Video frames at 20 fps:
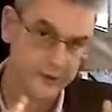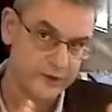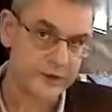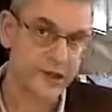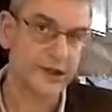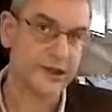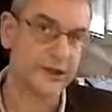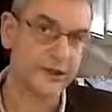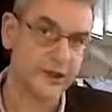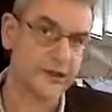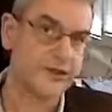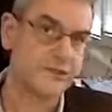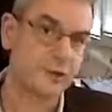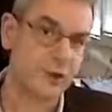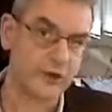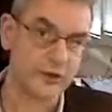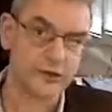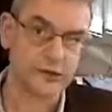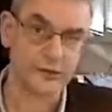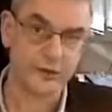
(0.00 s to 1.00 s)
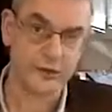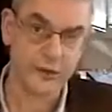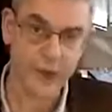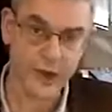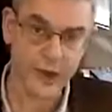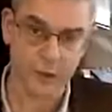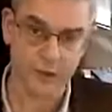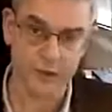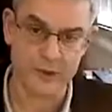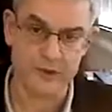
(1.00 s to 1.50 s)
the second day is focused on the
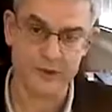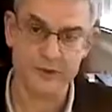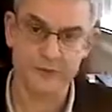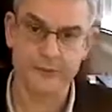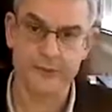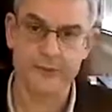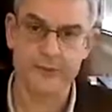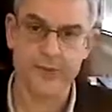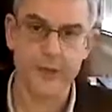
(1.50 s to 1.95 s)
therapist.